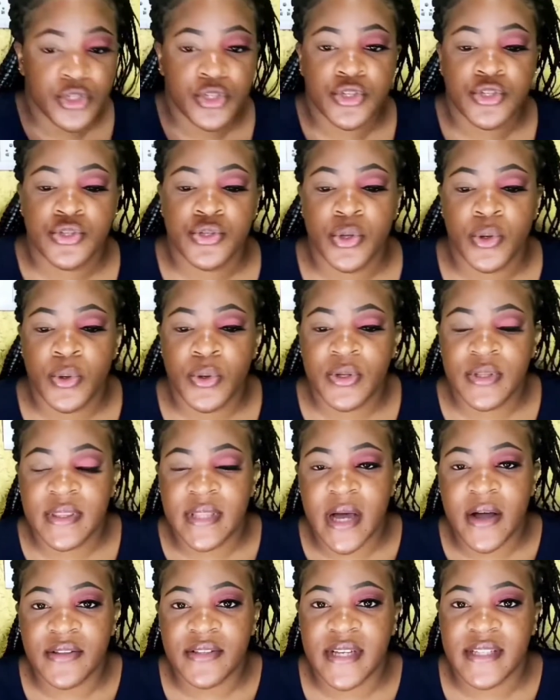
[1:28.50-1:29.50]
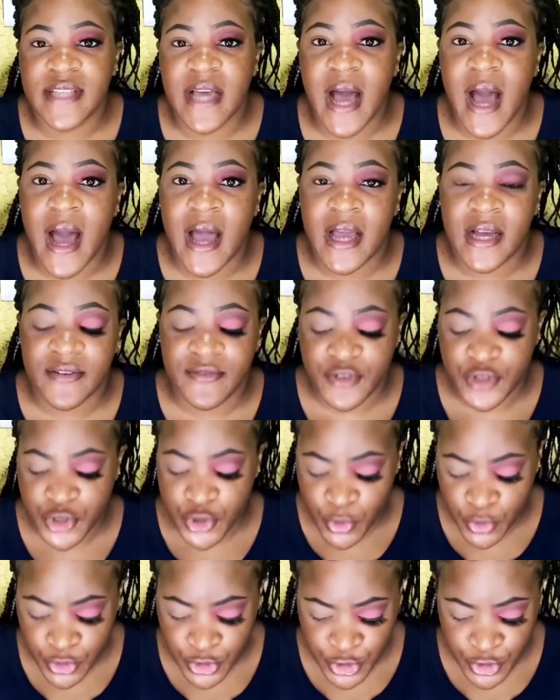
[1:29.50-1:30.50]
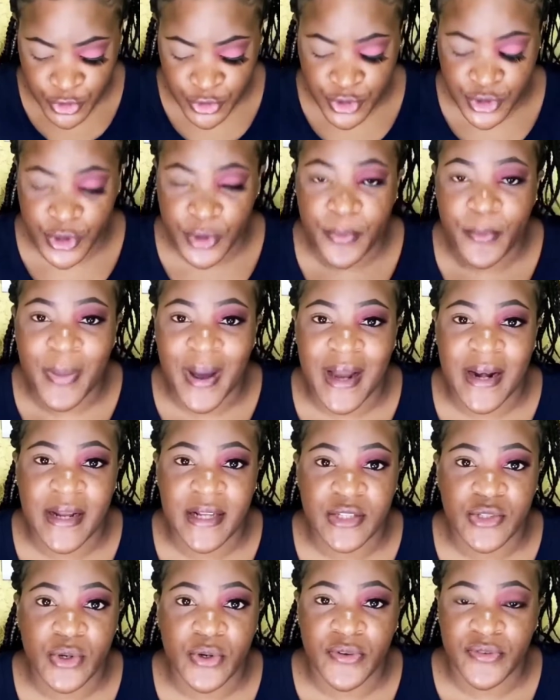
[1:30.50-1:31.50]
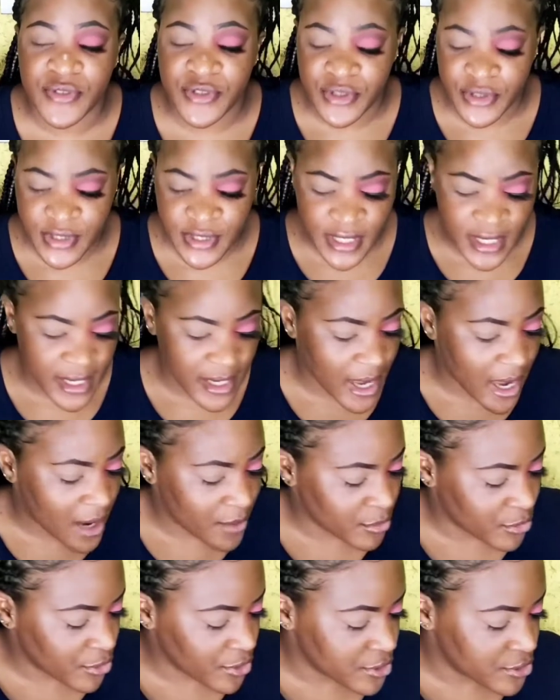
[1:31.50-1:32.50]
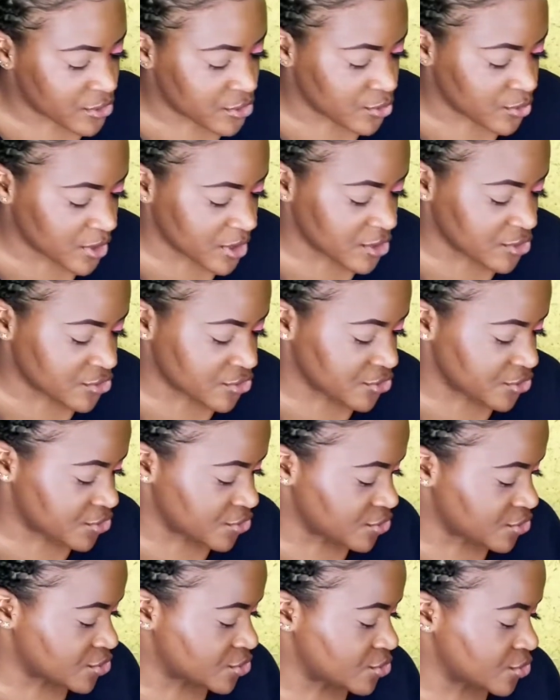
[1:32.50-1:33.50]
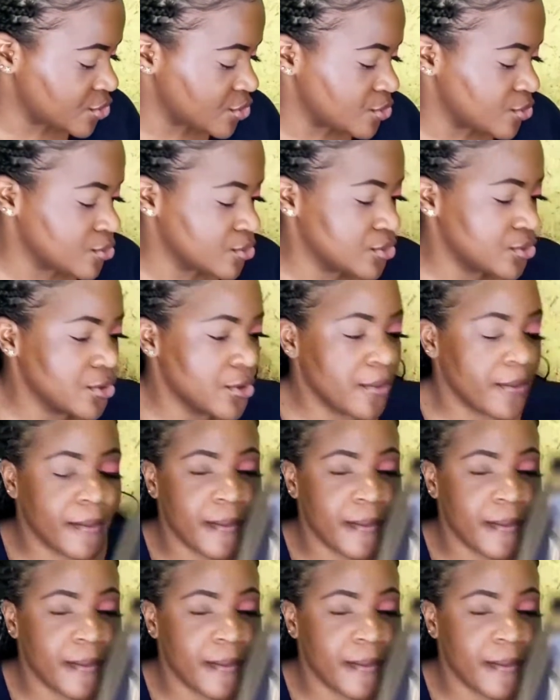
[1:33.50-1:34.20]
So now that I have showed you the palette of the day, I'm going to introduce to you the